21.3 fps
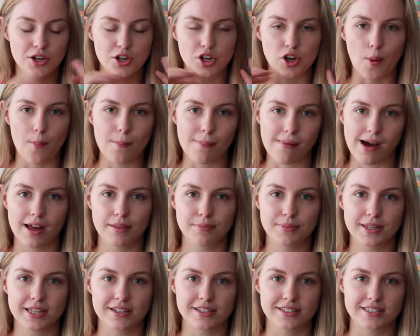go
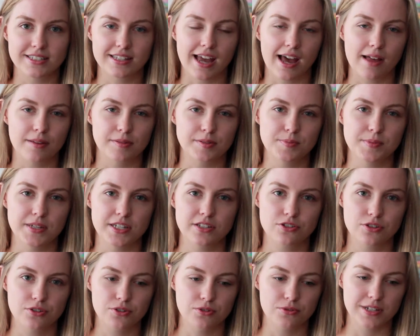mad because it helps me
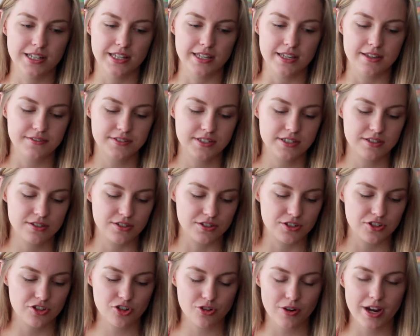to relieve the
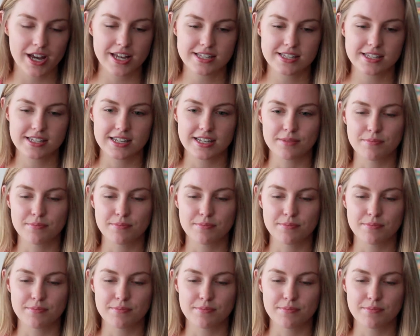stress,